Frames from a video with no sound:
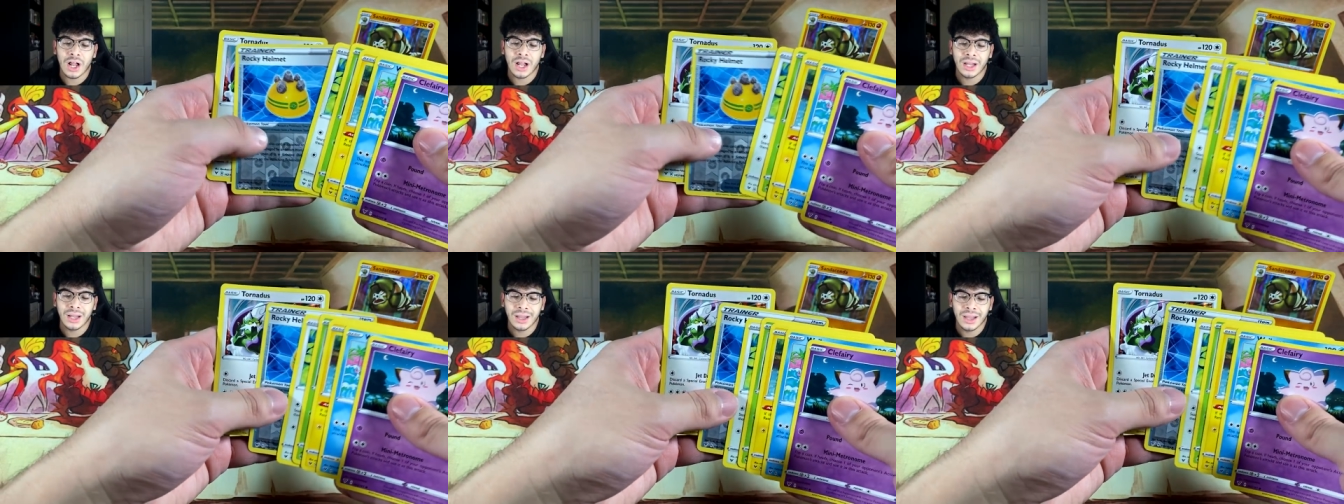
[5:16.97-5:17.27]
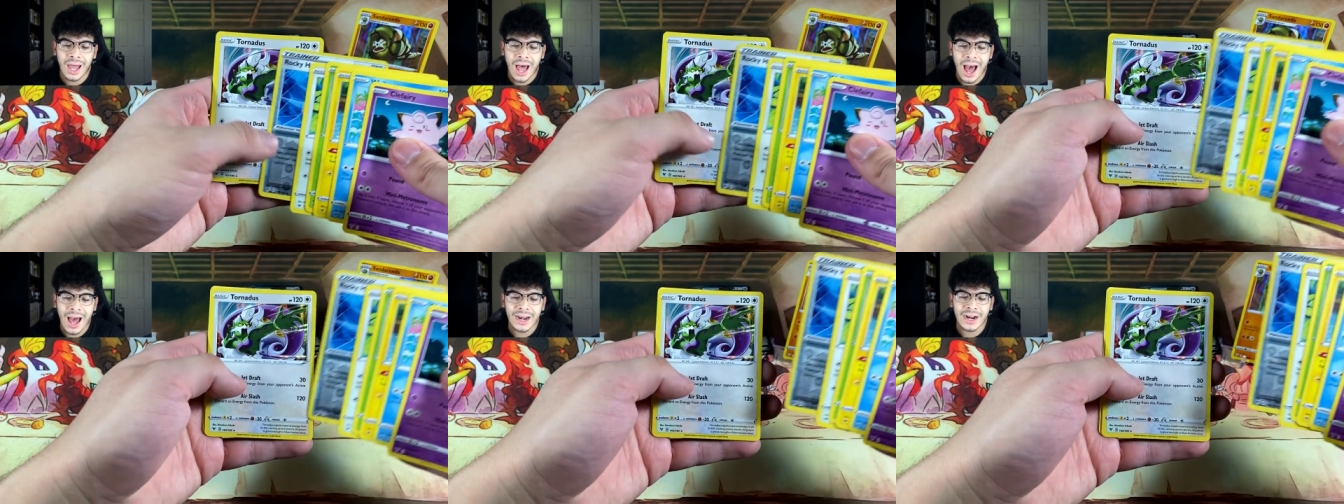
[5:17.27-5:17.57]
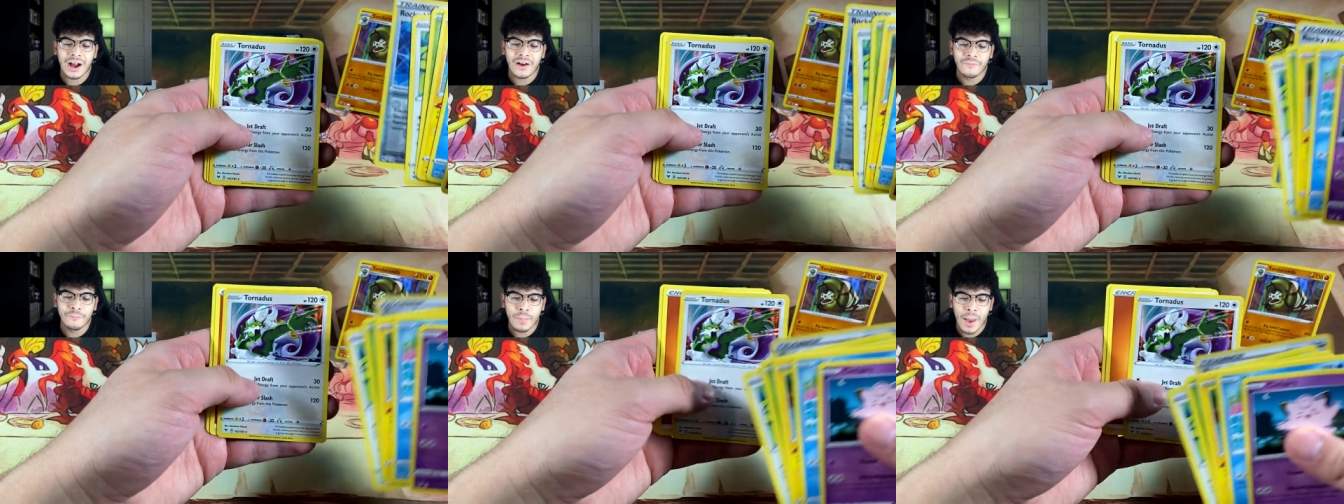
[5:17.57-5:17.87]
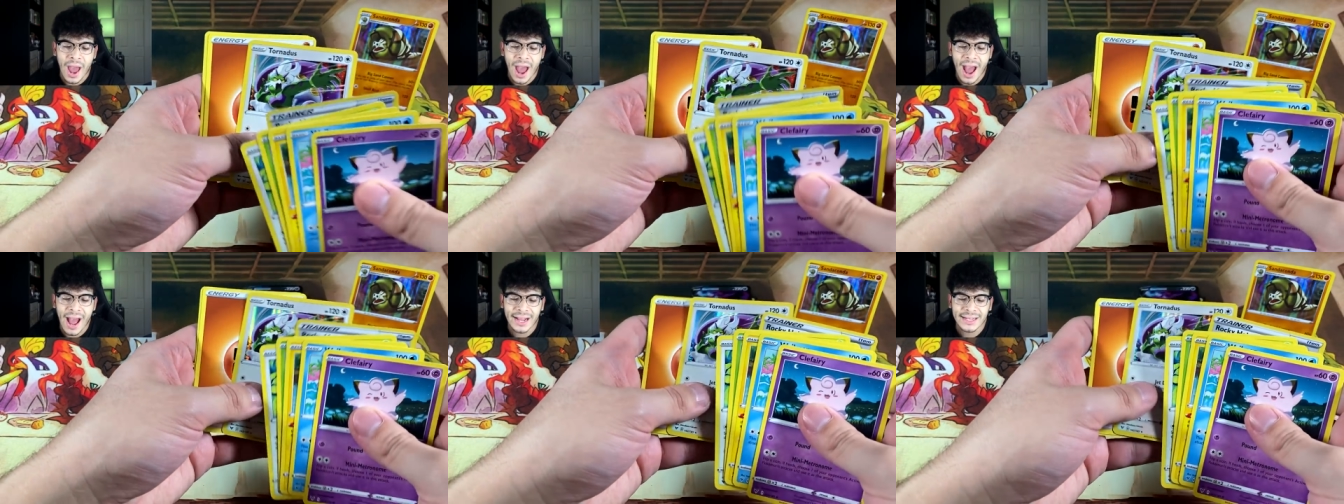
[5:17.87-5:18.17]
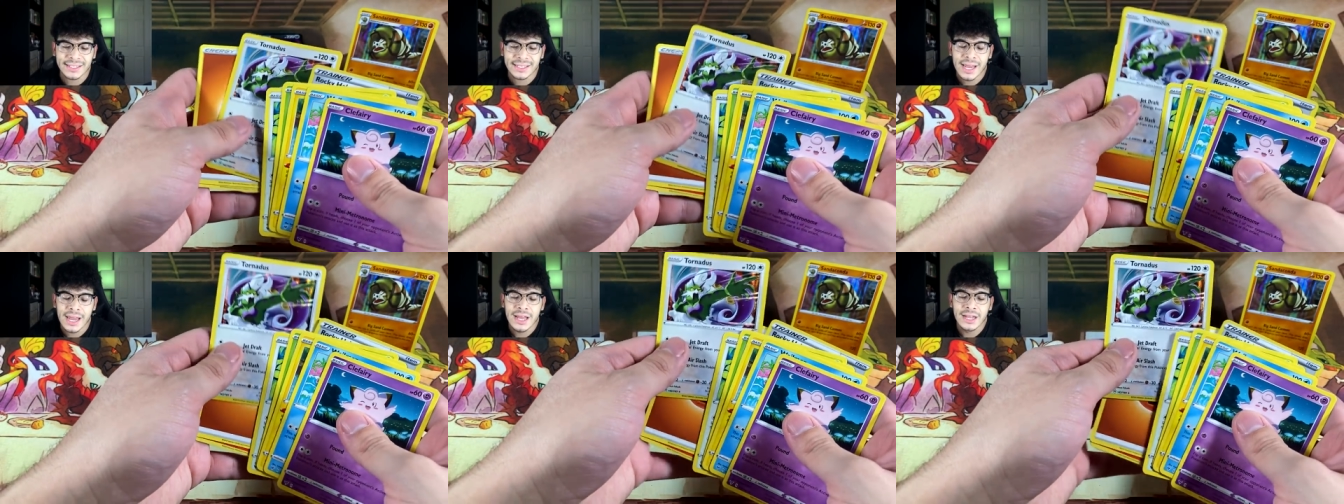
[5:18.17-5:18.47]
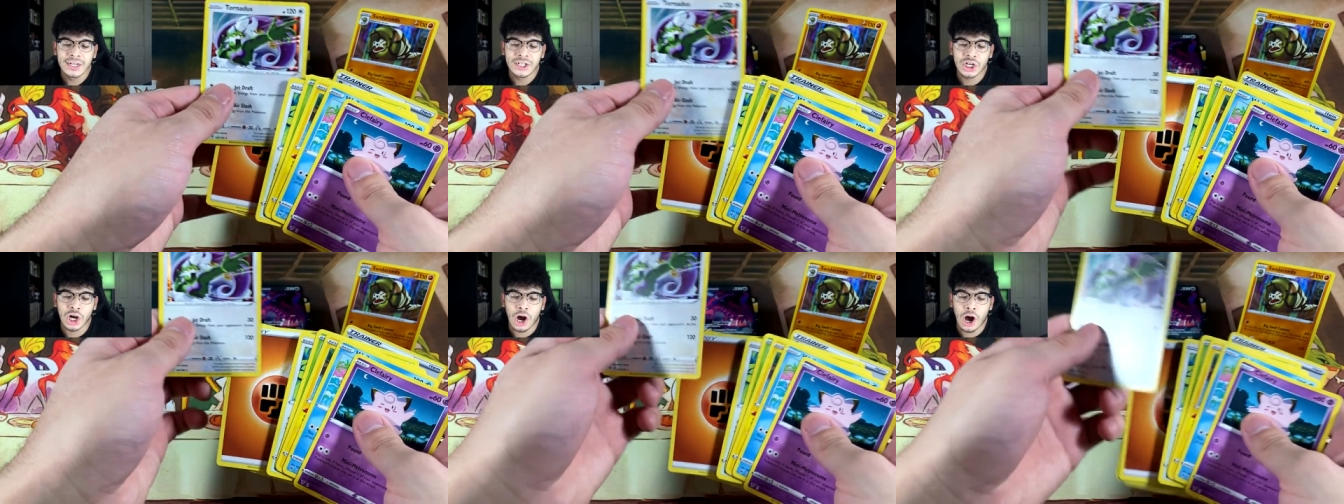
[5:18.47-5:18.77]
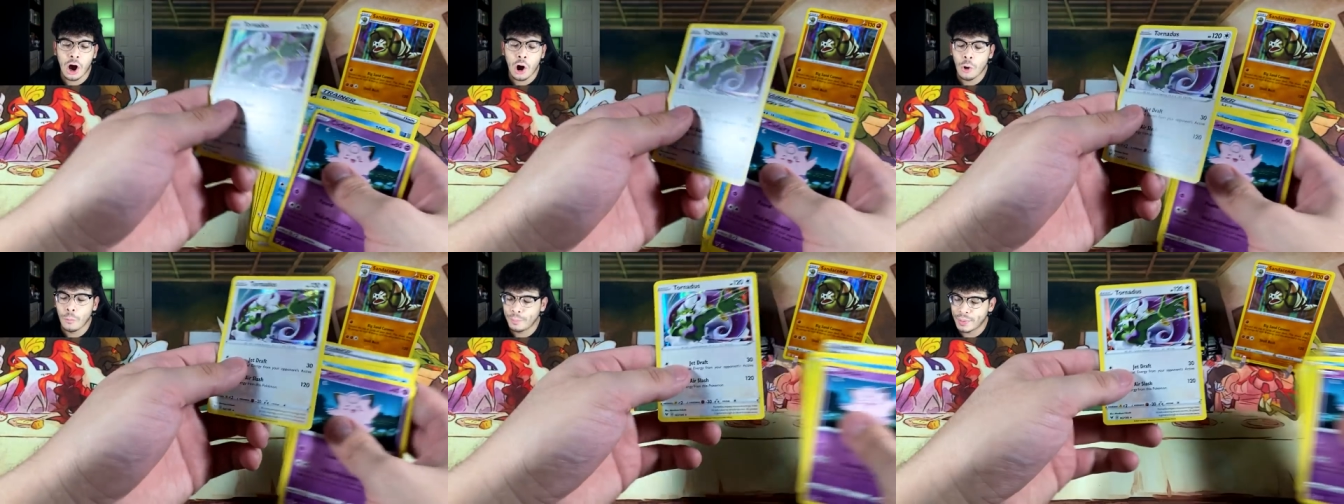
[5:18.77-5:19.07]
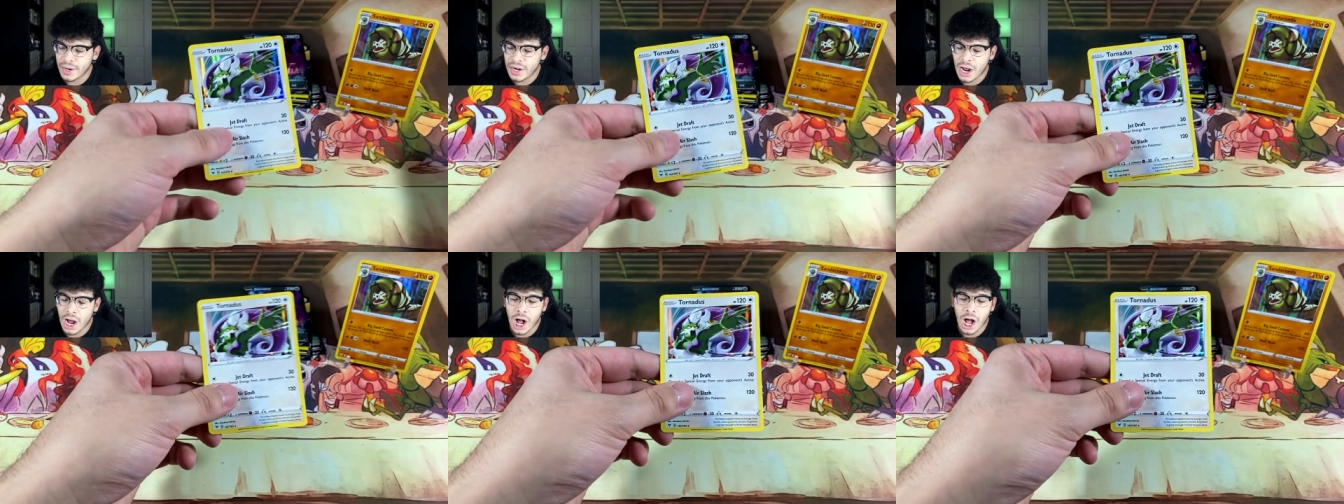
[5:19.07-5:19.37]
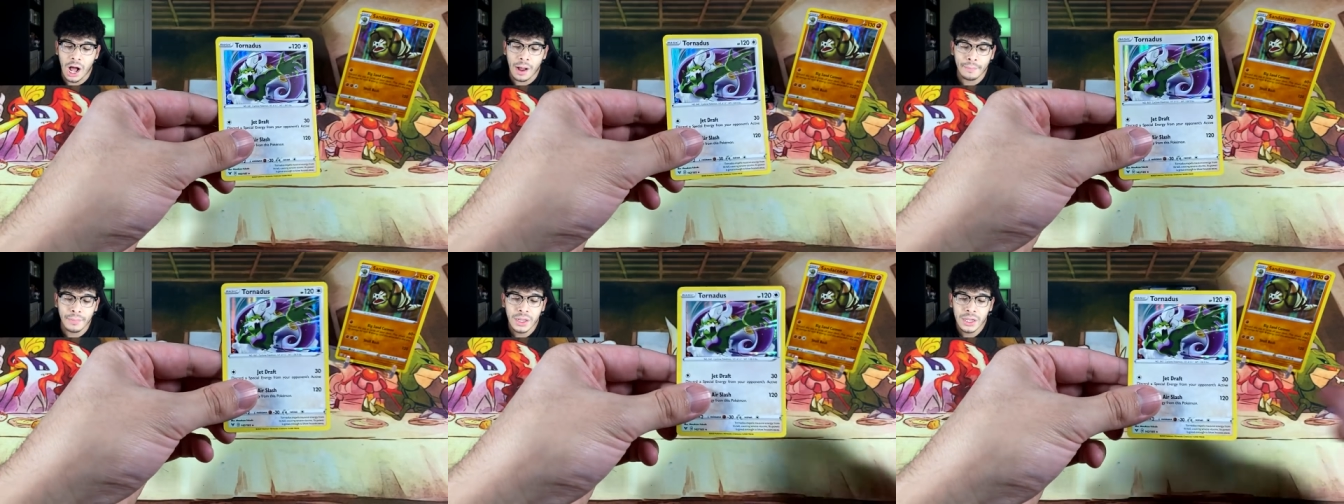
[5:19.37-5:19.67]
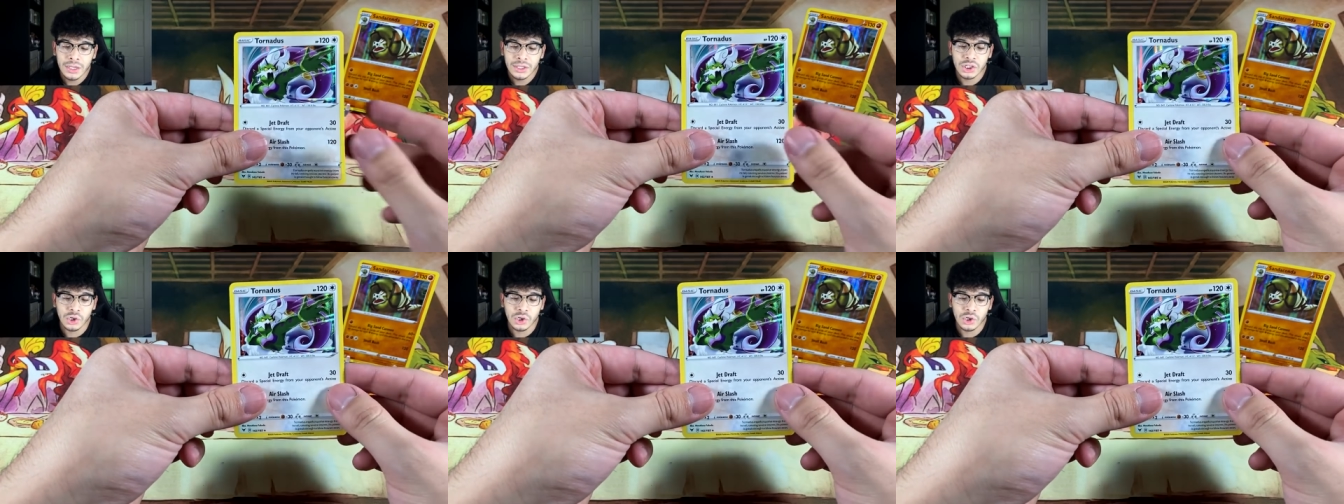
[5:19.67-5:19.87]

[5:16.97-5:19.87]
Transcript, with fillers: a lot of packs to open up.